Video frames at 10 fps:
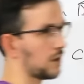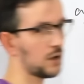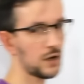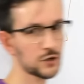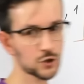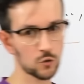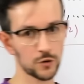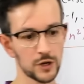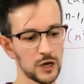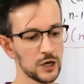And so
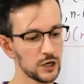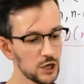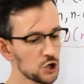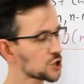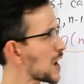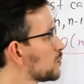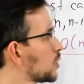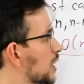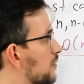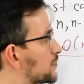on. Each time
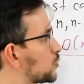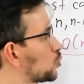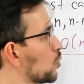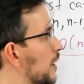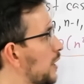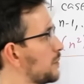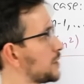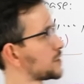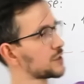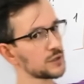we have 2
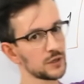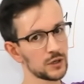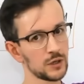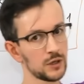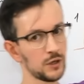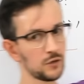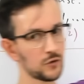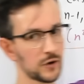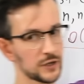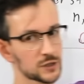elements in
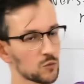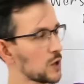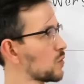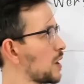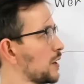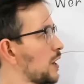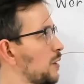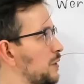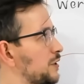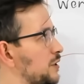the arrays. One
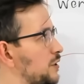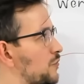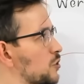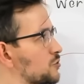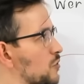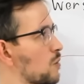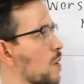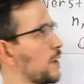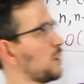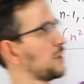element in the first array,
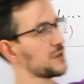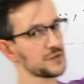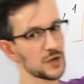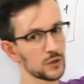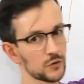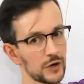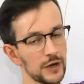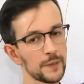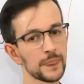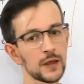1 element in the second array.
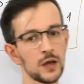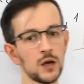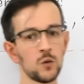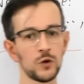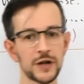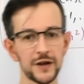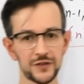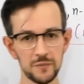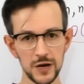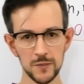We take
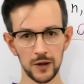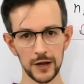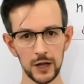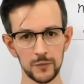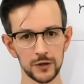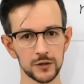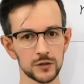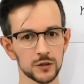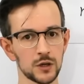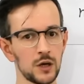the minimal
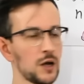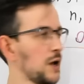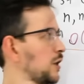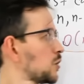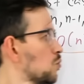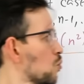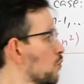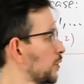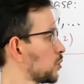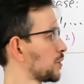element and
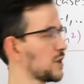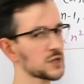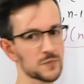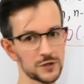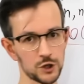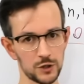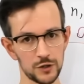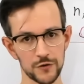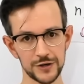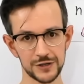move it on the next position
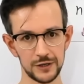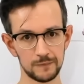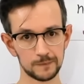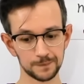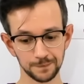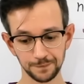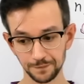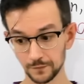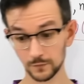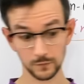in array C.
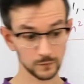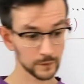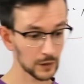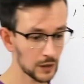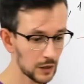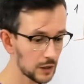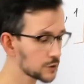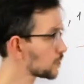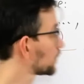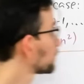And
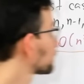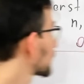so